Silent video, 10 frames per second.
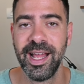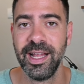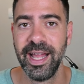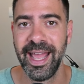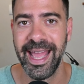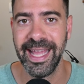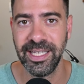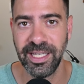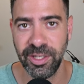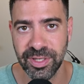and
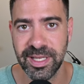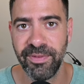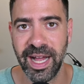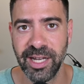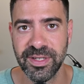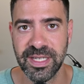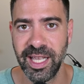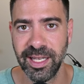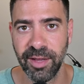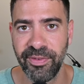use the values
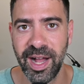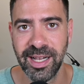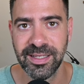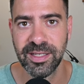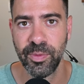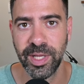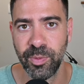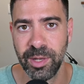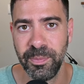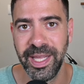in the file. So it
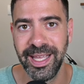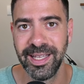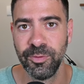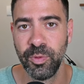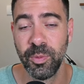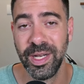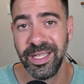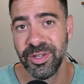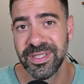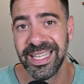will be, we will
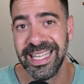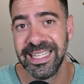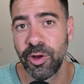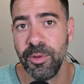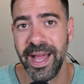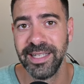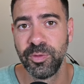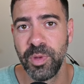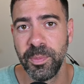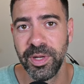use in the command that
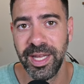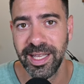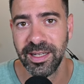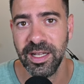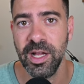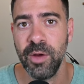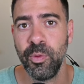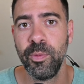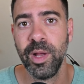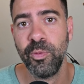we put in, we
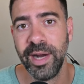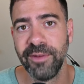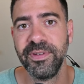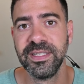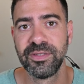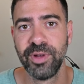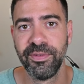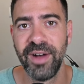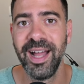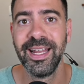will reference to a
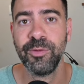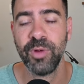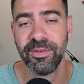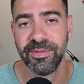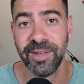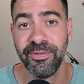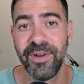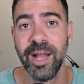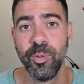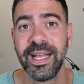file and the
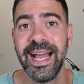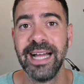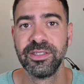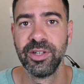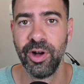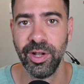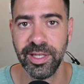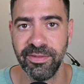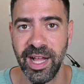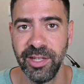file will get all the
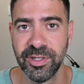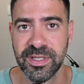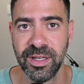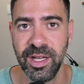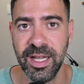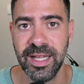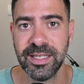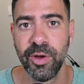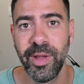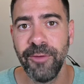values.
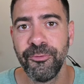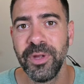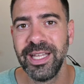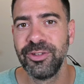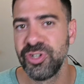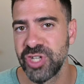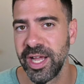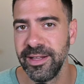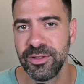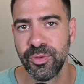So if we need to
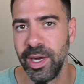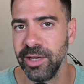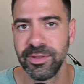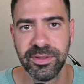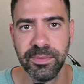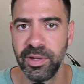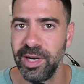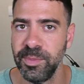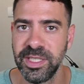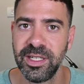change one or two
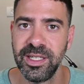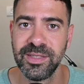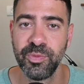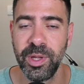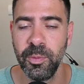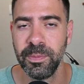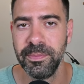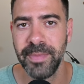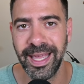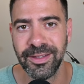parameters, we
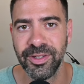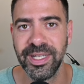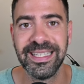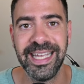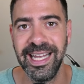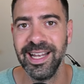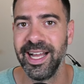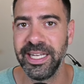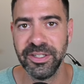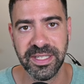may do it
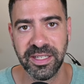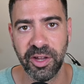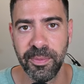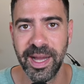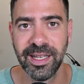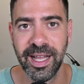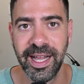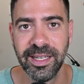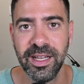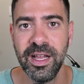inline using the command
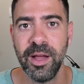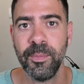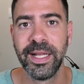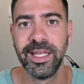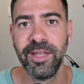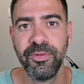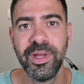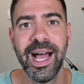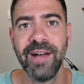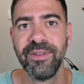line. But if we
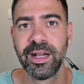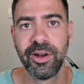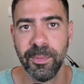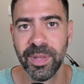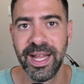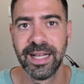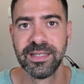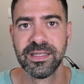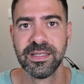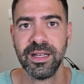have a
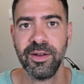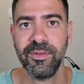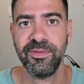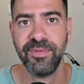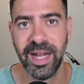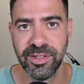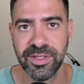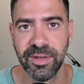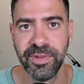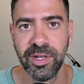complex values
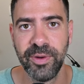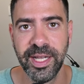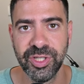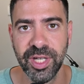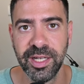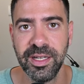configuration,